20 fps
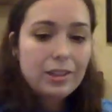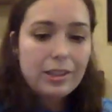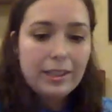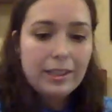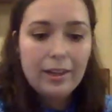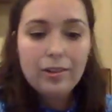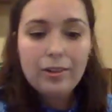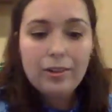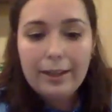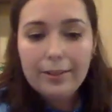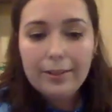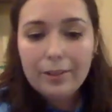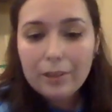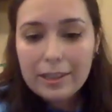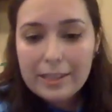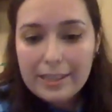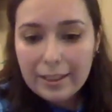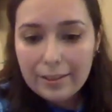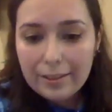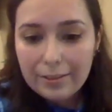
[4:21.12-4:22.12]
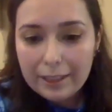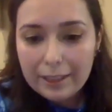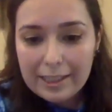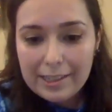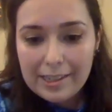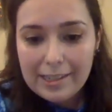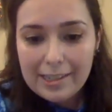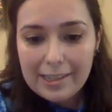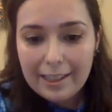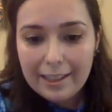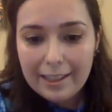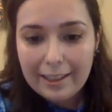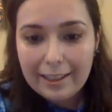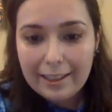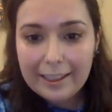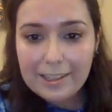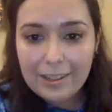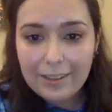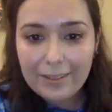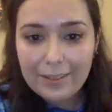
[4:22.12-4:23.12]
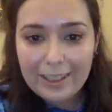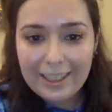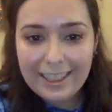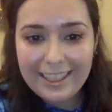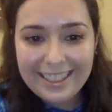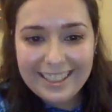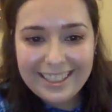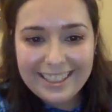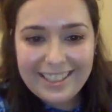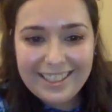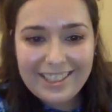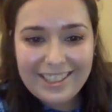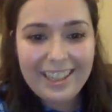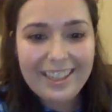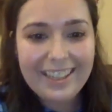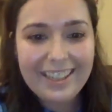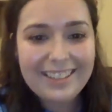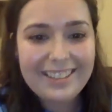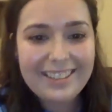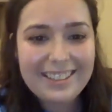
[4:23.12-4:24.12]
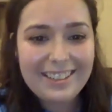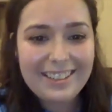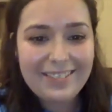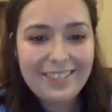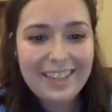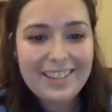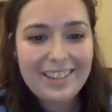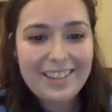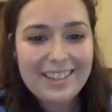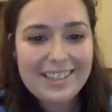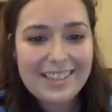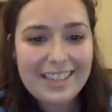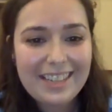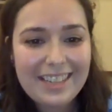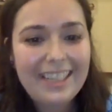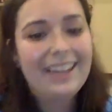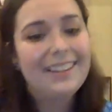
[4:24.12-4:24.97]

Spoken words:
to, I wrote it down really succinctly, so I'm gonna try to make sure I say,